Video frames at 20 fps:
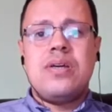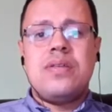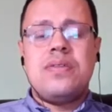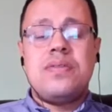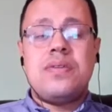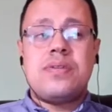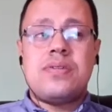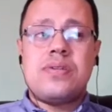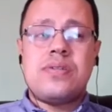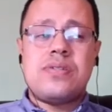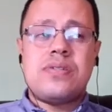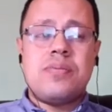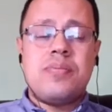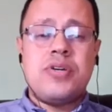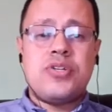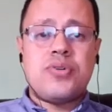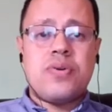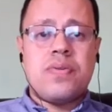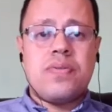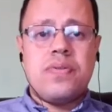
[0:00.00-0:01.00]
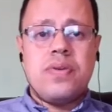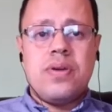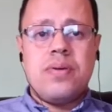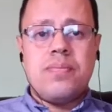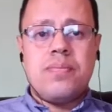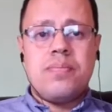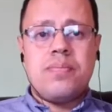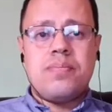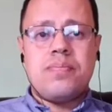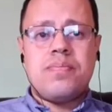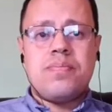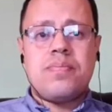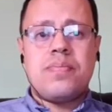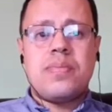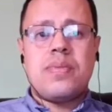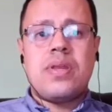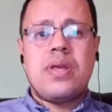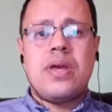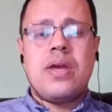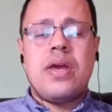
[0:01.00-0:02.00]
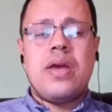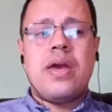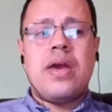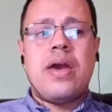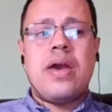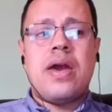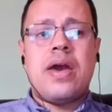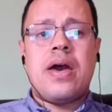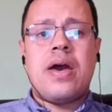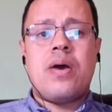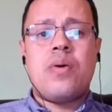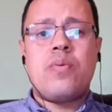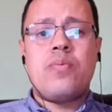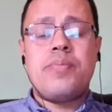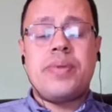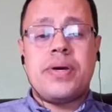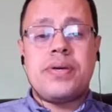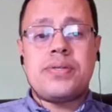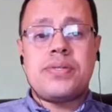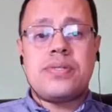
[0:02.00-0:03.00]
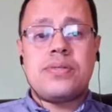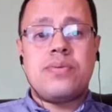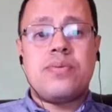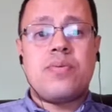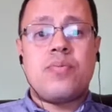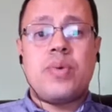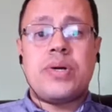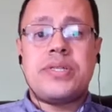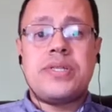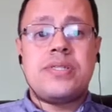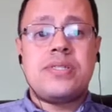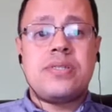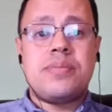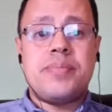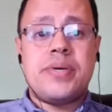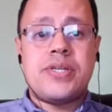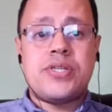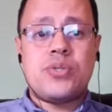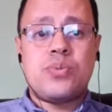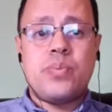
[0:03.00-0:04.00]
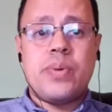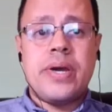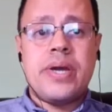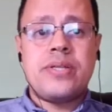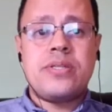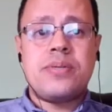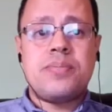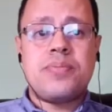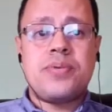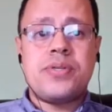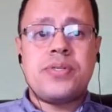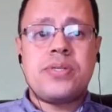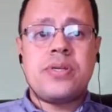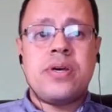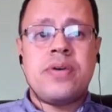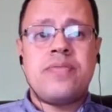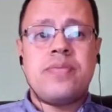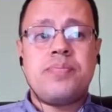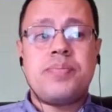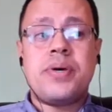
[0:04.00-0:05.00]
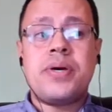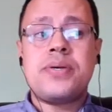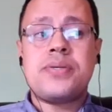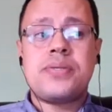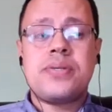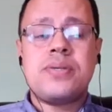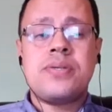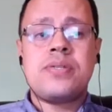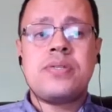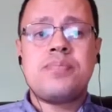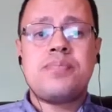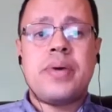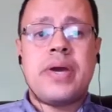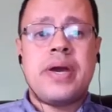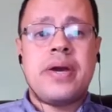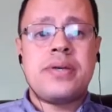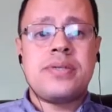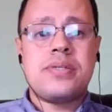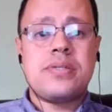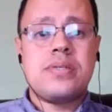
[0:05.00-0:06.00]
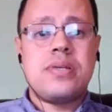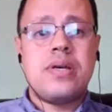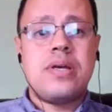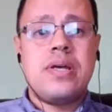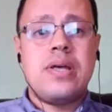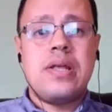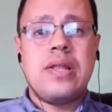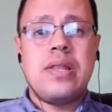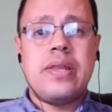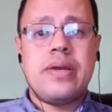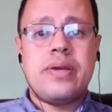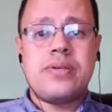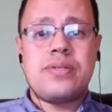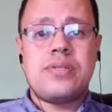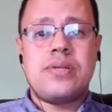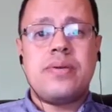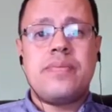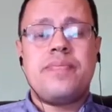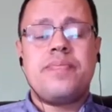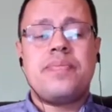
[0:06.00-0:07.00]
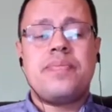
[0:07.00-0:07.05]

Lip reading: This is the major theme. How best, or what is the best way to preserve a person's past legacy?